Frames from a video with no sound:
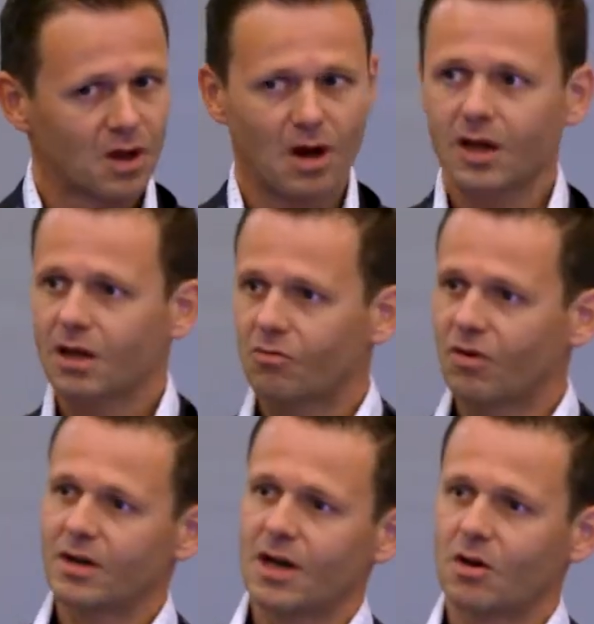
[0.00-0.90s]
I can
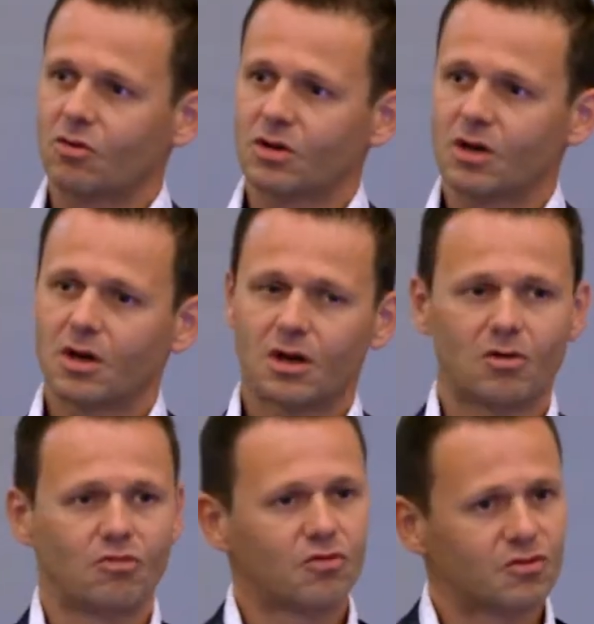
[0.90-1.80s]
rent out
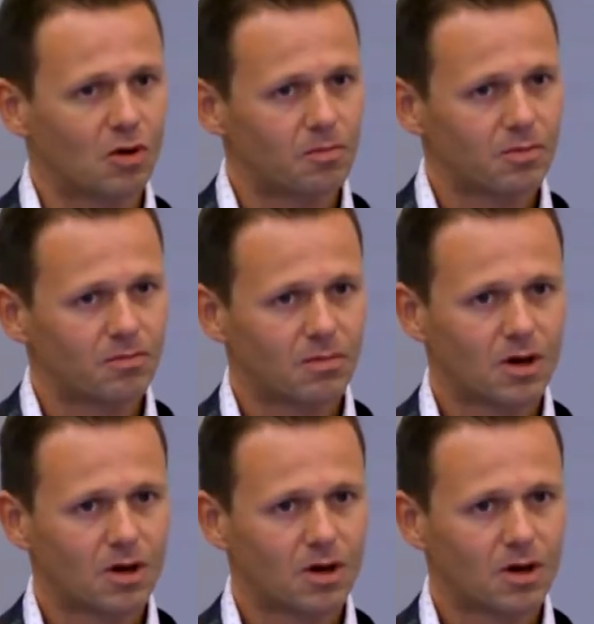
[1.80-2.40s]
a rooftop